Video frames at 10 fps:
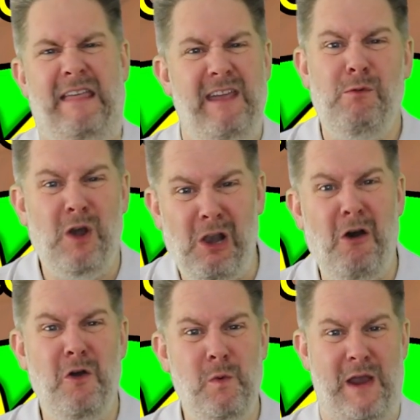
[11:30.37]
They were a
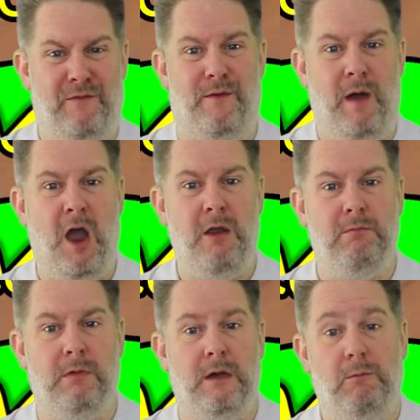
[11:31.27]
long way from
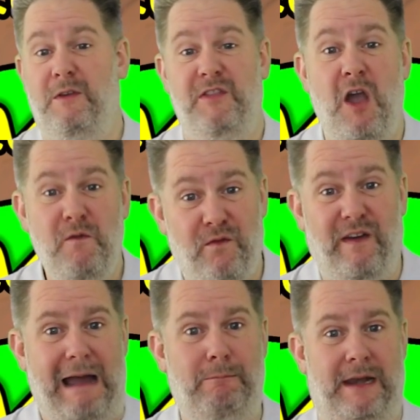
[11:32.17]
home, with no
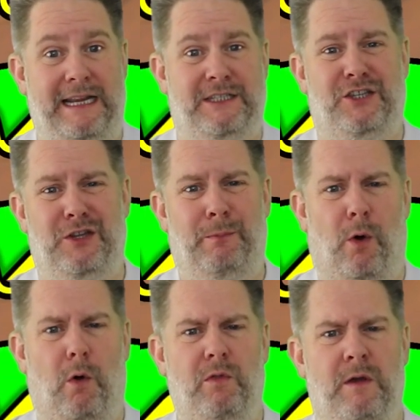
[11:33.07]
family to
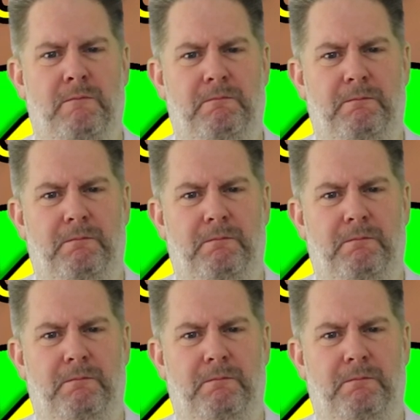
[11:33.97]
support them.